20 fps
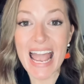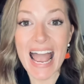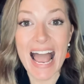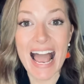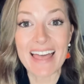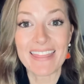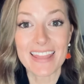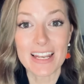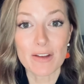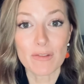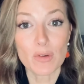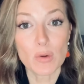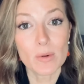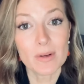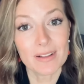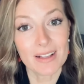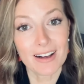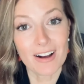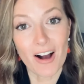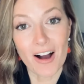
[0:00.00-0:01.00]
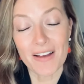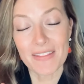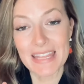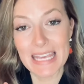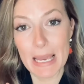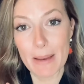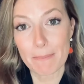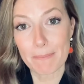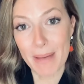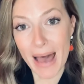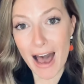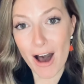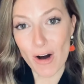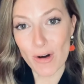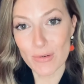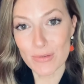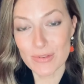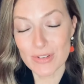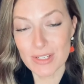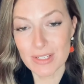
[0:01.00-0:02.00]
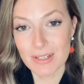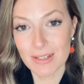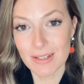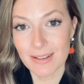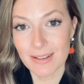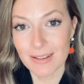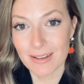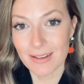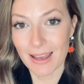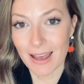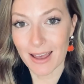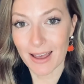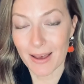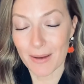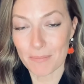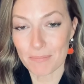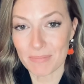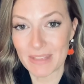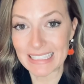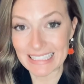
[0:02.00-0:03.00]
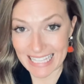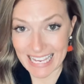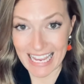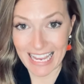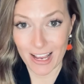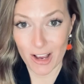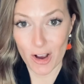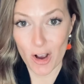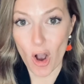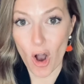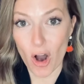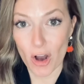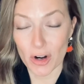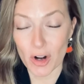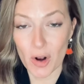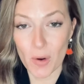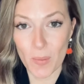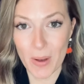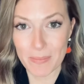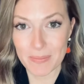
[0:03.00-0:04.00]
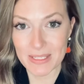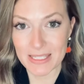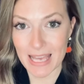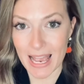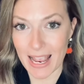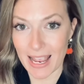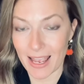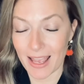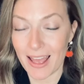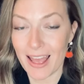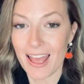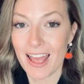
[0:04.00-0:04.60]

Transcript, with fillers: And then if you click on the about um, link on our website,